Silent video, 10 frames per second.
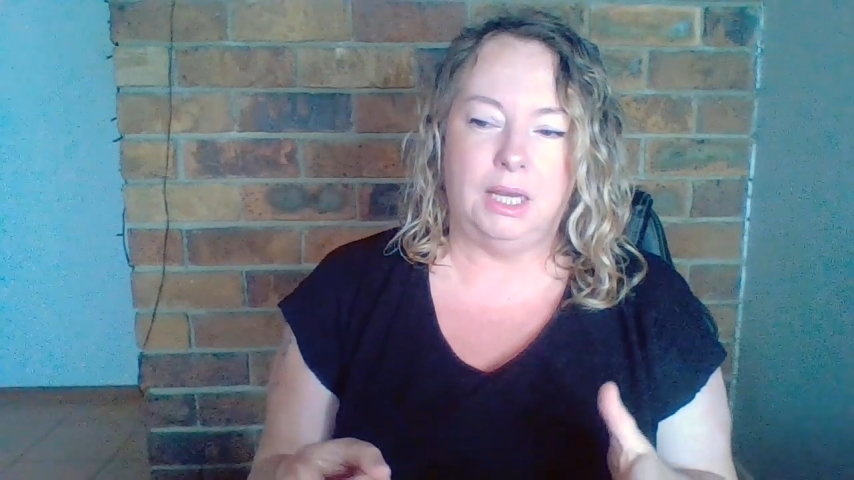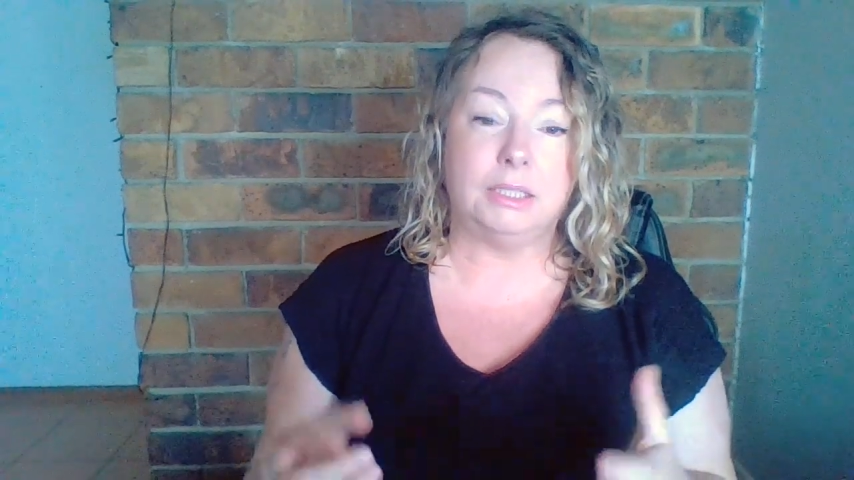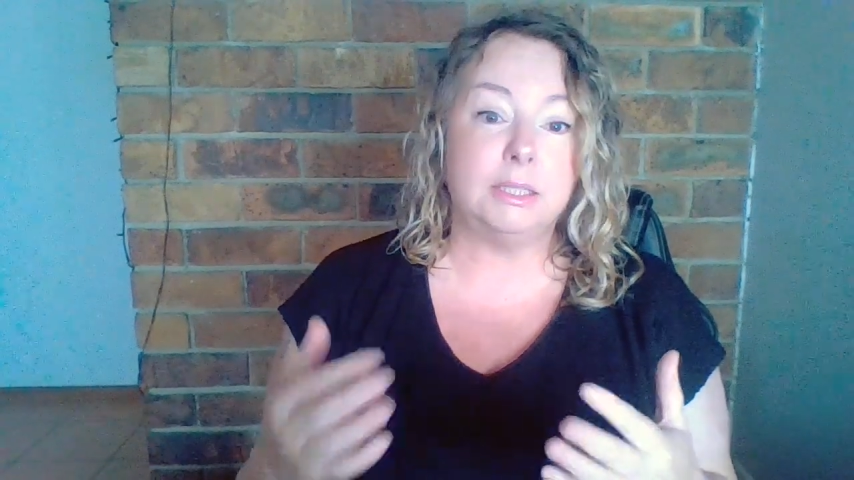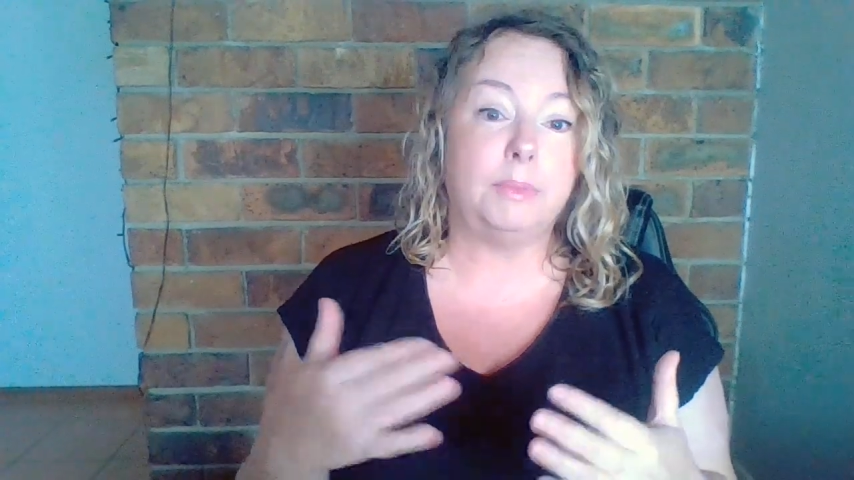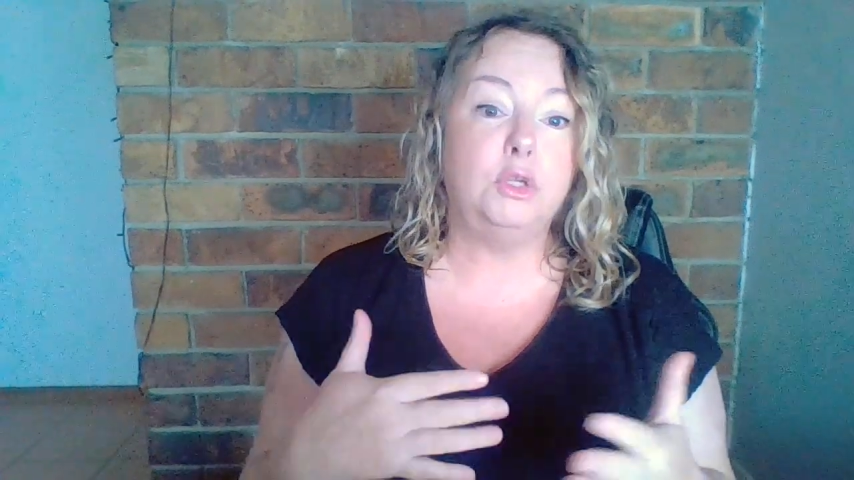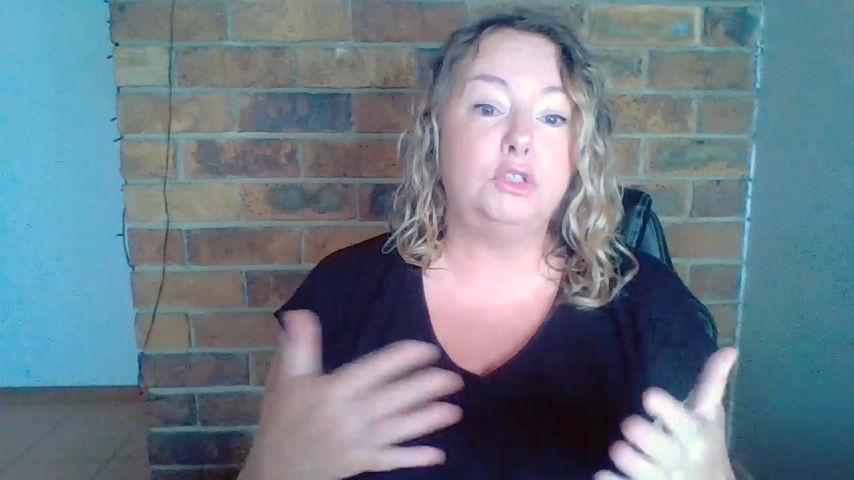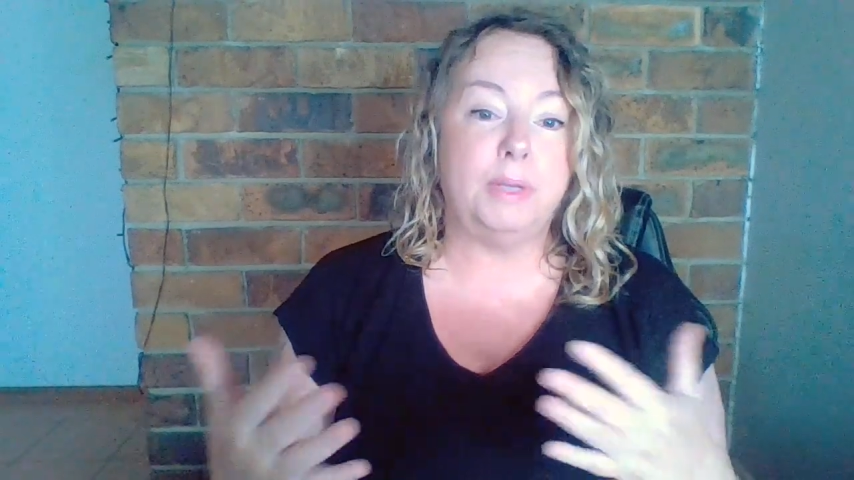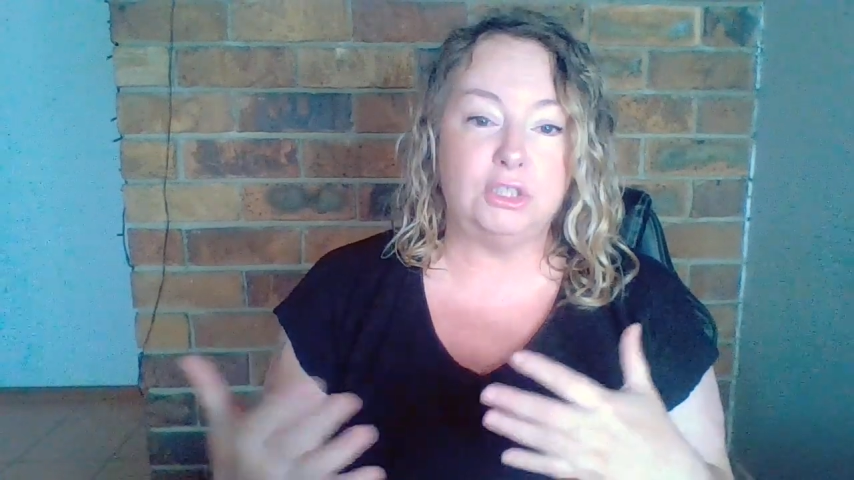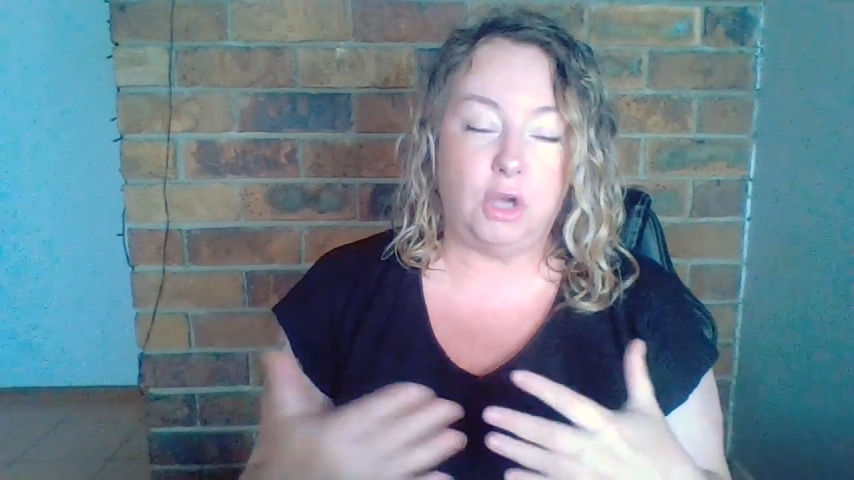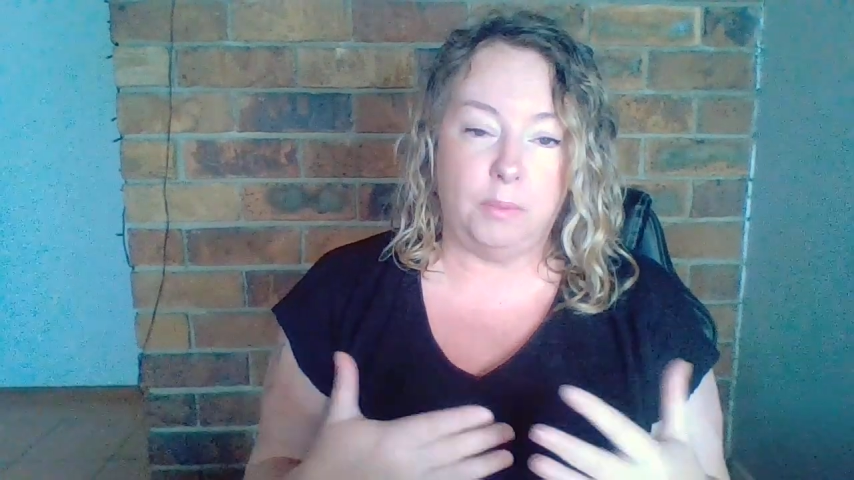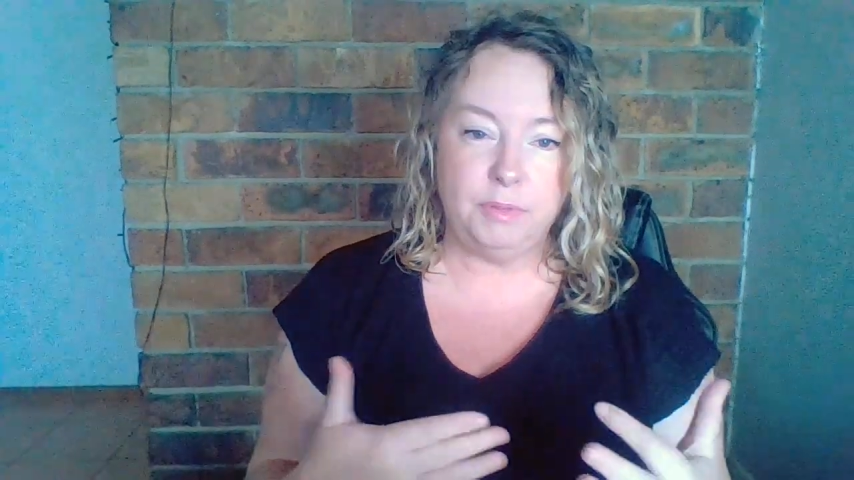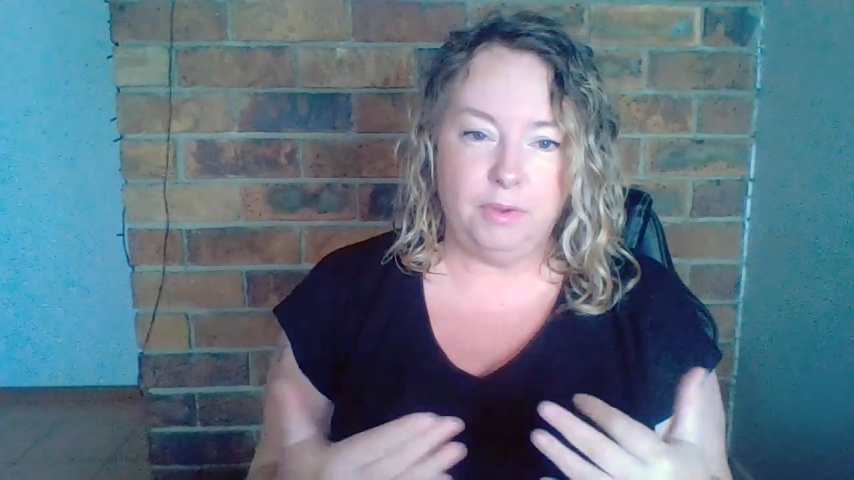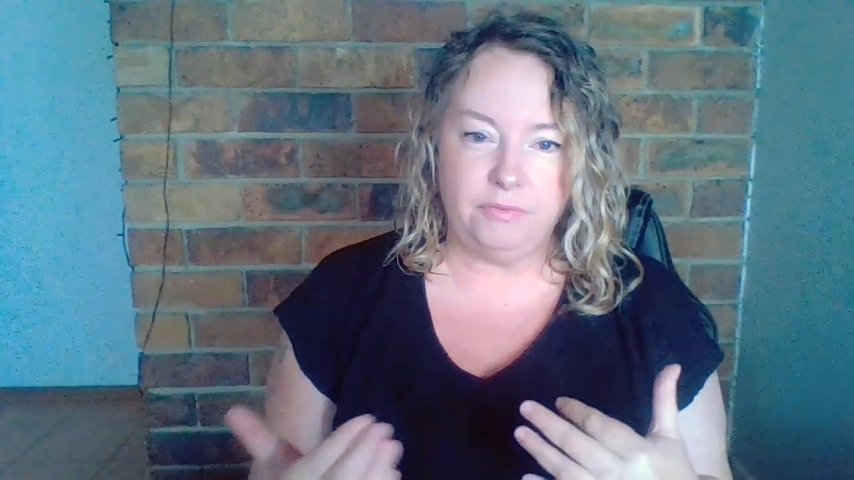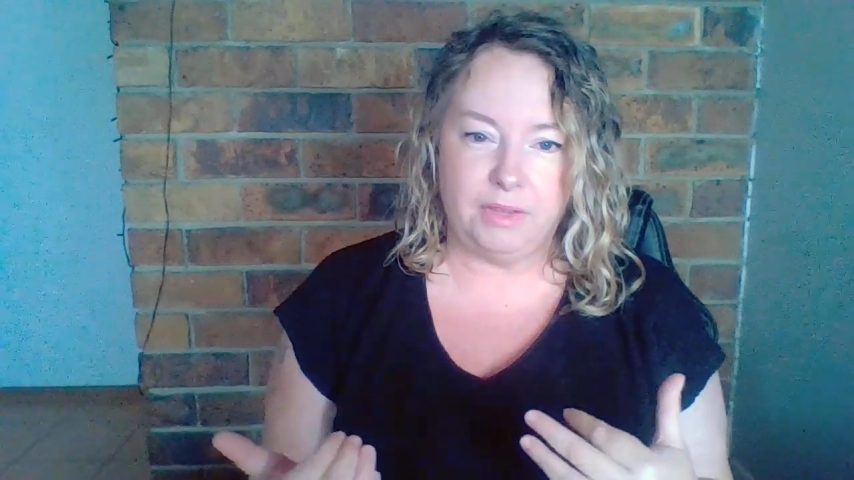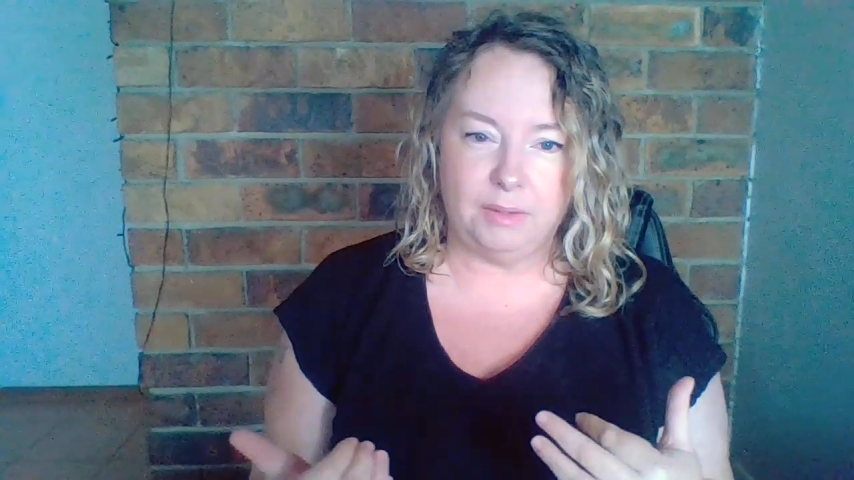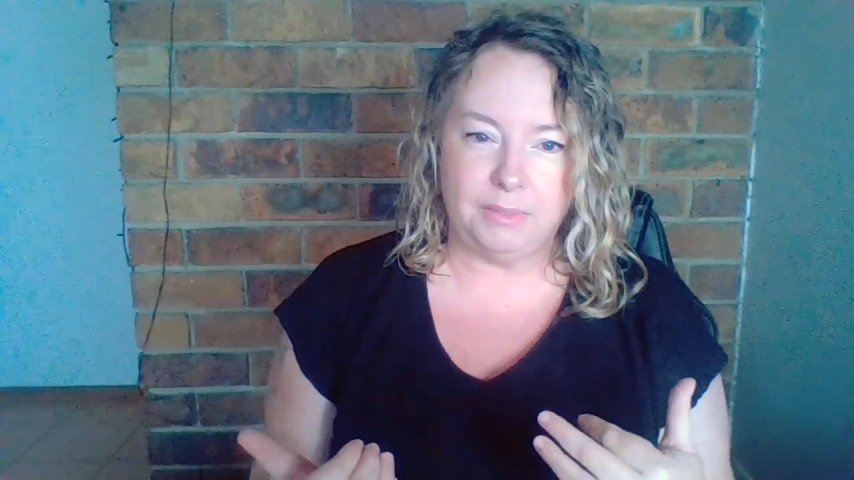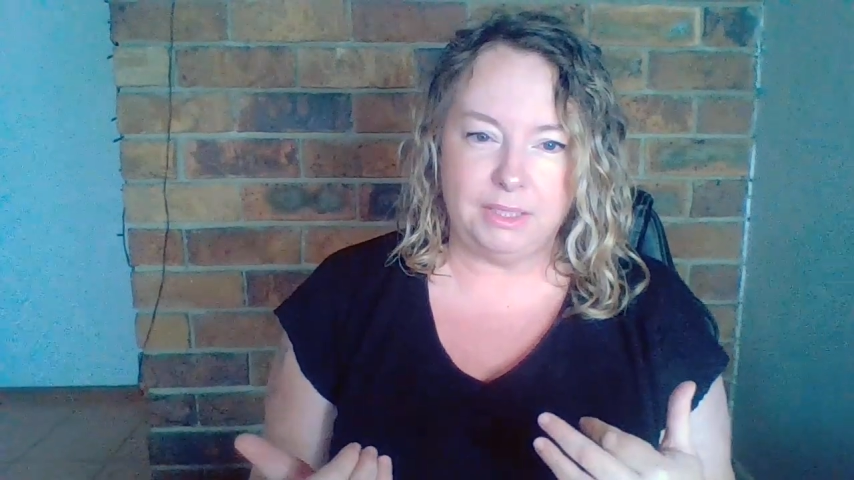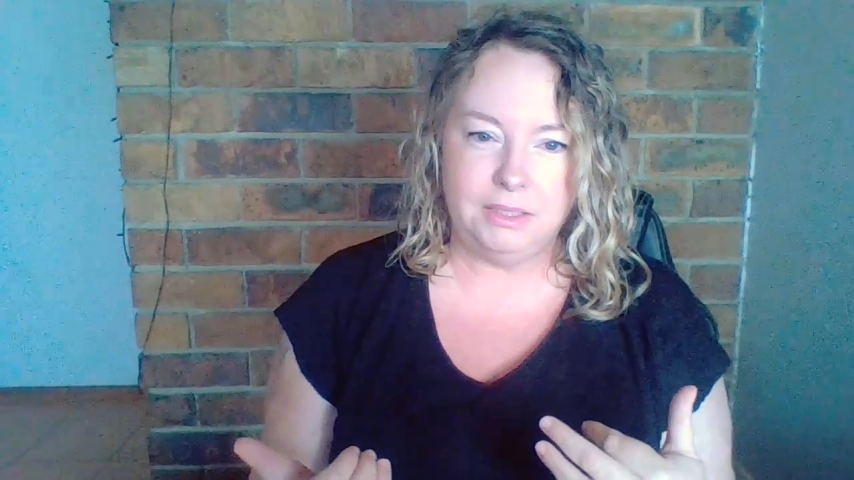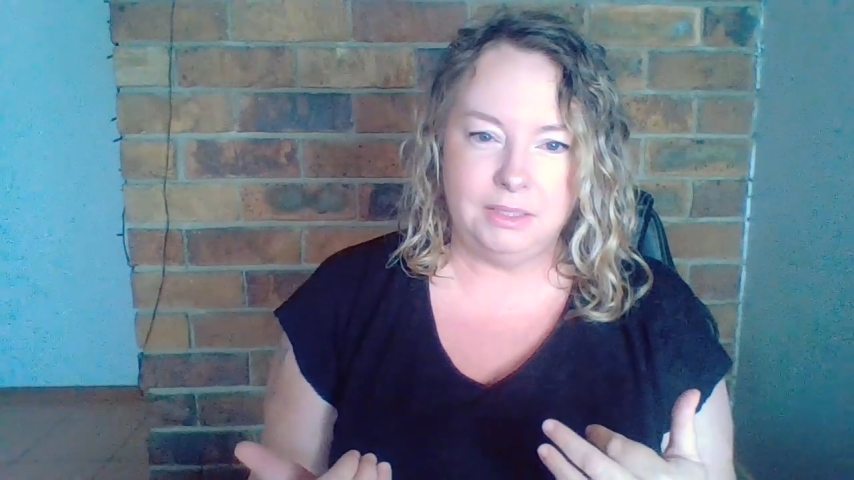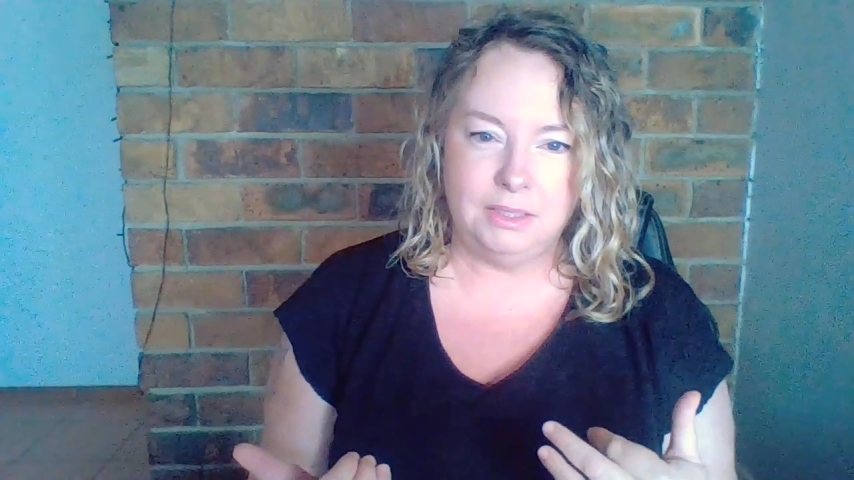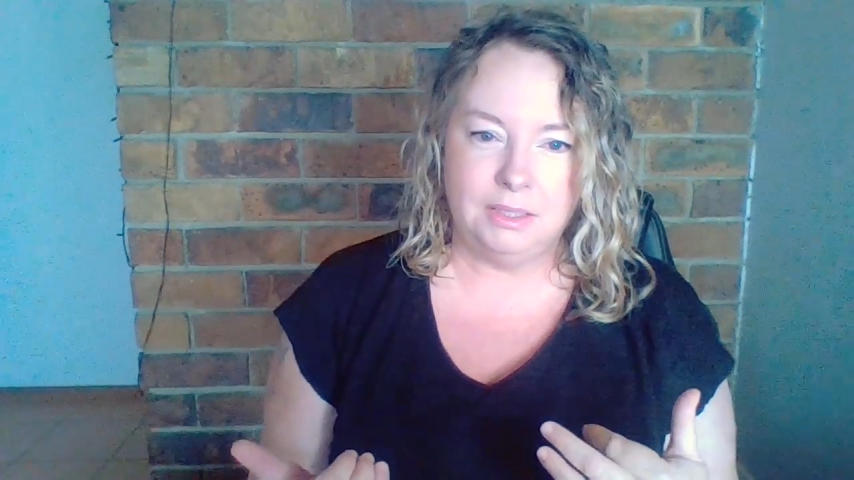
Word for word: uh, someone who spent time with my family,